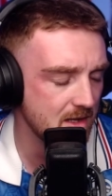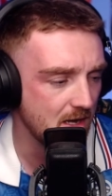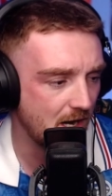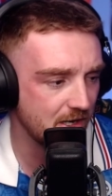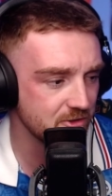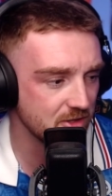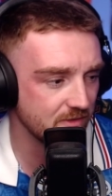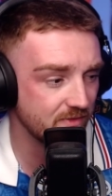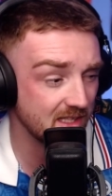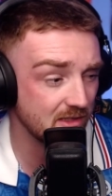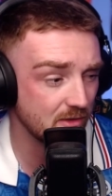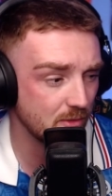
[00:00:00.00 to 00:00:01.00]

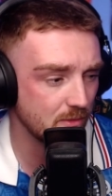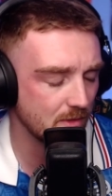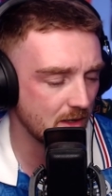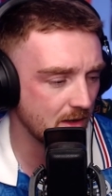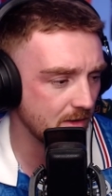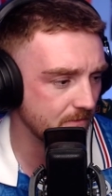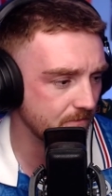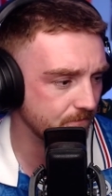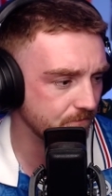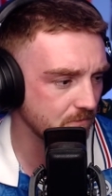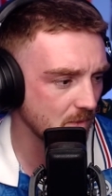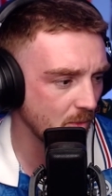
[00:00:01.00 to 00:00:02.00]
RGV, who um,
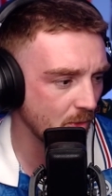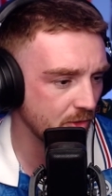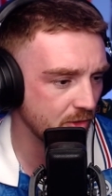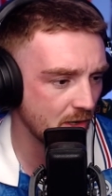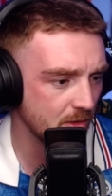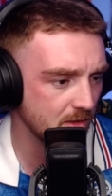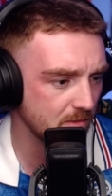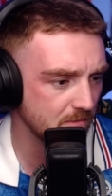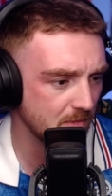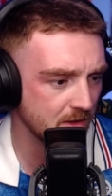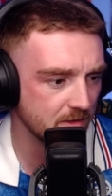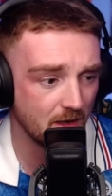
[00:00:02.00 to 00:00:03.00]
we all know are, uh,
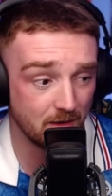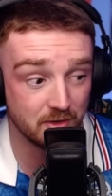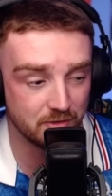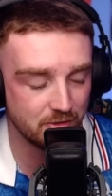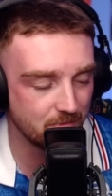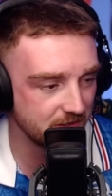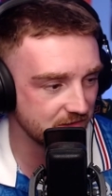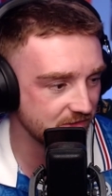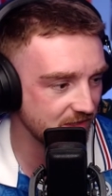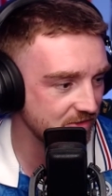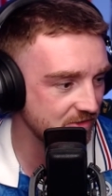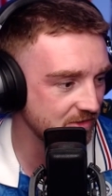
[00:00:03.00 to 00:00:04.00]
aren't, aren't too bad this
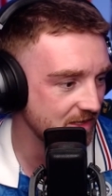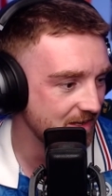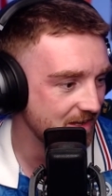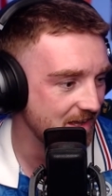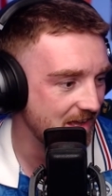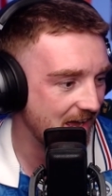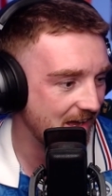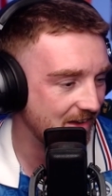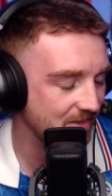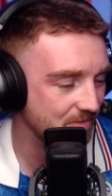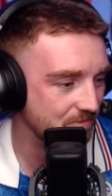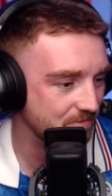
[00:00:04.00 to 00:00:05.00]
season.
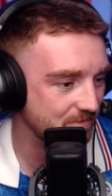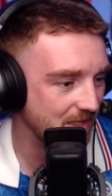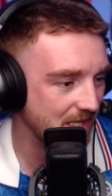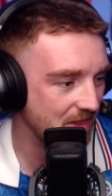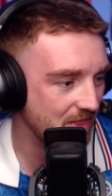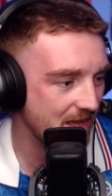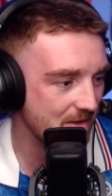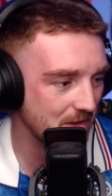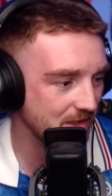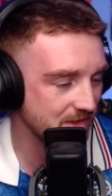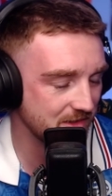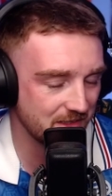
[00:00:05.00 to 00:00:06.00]
Um, and then, but I
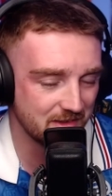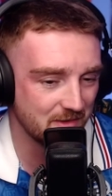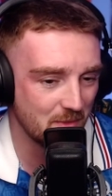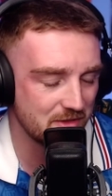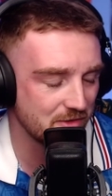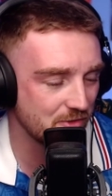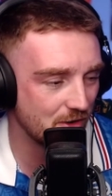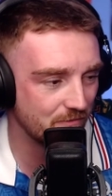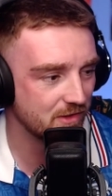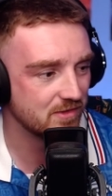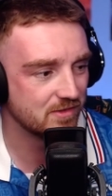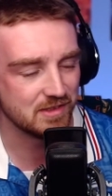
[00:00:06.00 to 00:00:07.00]
said the, the Western
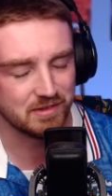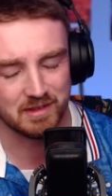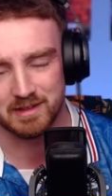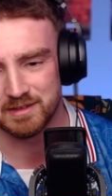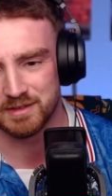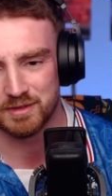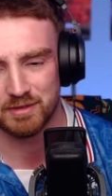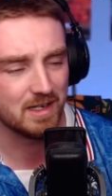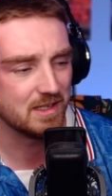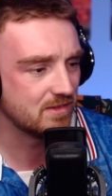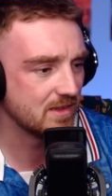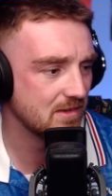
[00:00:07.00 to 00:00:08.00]
Conference is a is a
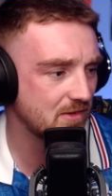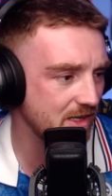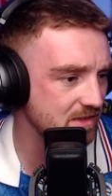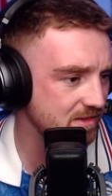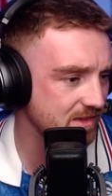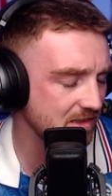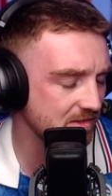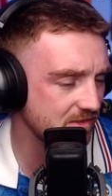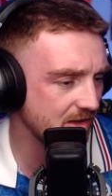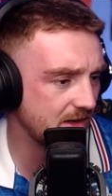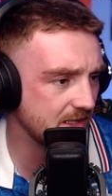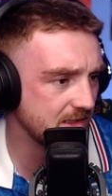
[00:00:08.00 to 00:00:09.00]
crazy crazy stacked
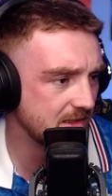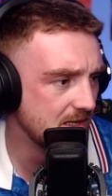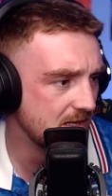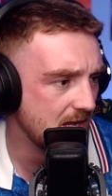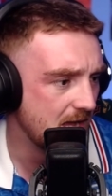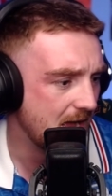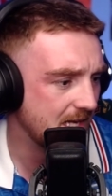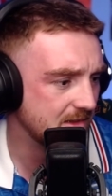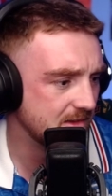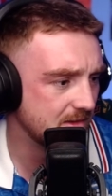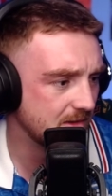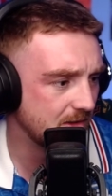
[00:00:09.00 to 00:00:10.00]
side,
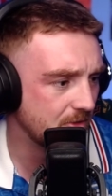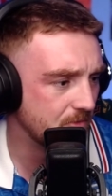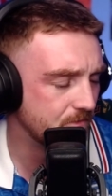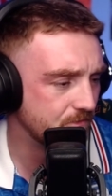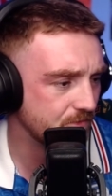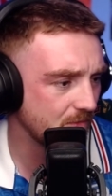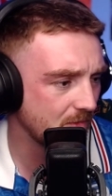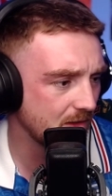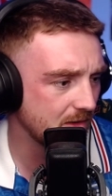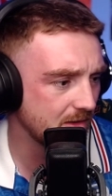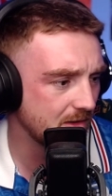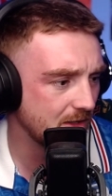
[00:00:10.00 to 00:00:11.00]
and um,
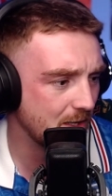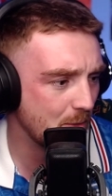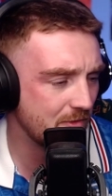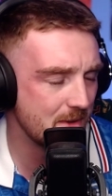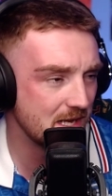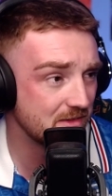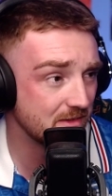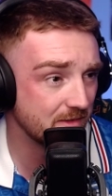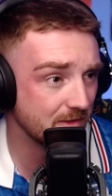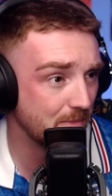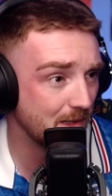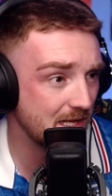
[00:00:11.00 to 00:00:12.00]
whoever makes it into
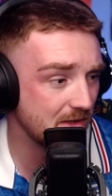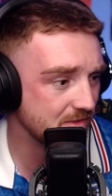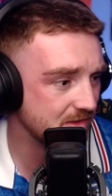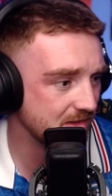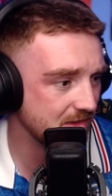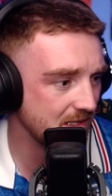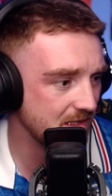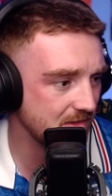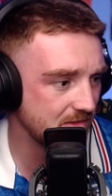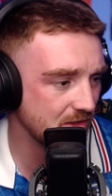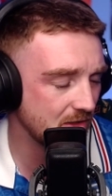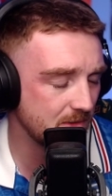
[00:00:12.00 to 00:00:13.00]
the playoffs, it's
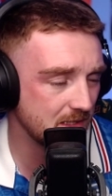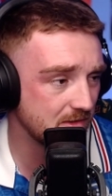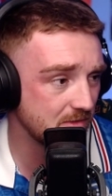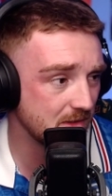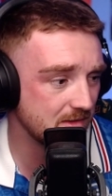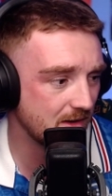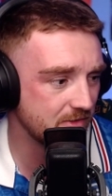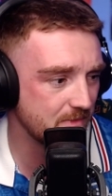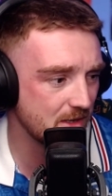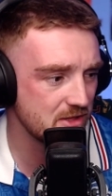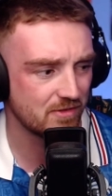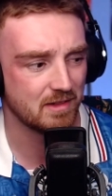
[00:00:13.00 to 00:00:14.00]
gonna be it's gonna be tough,
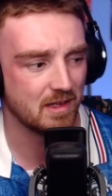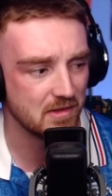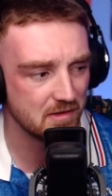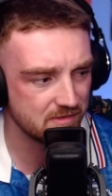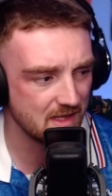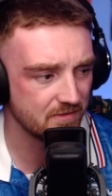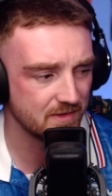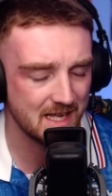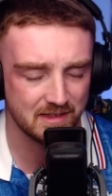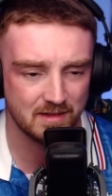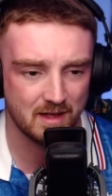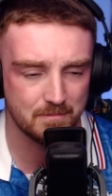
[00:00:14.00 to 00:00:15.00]
especially around like those seven, eight,
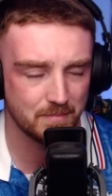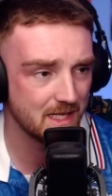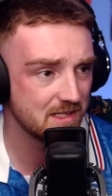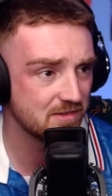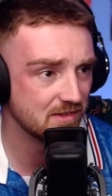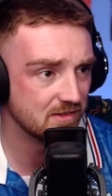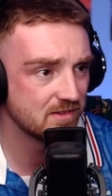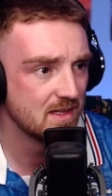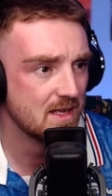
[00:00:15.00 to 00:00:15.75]
and nine places.